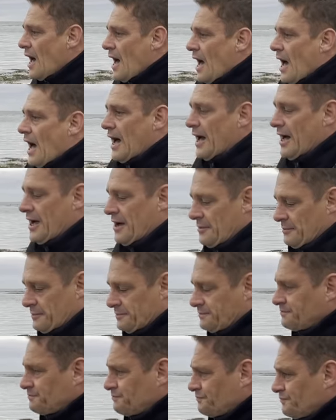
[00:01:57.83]

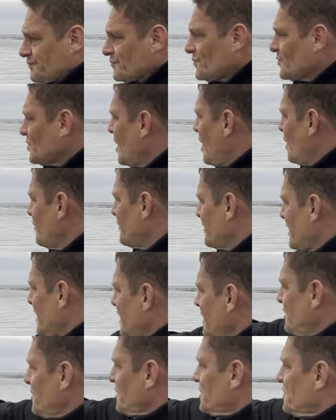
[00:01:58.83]
Over there
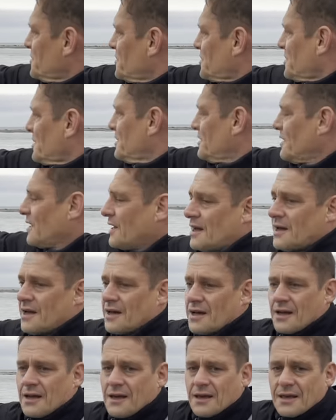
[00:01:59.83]
you can see
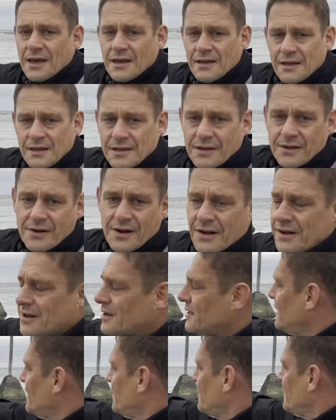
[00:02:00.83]
Kekler,
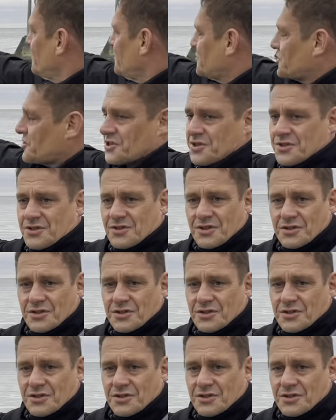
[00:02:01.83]
which is the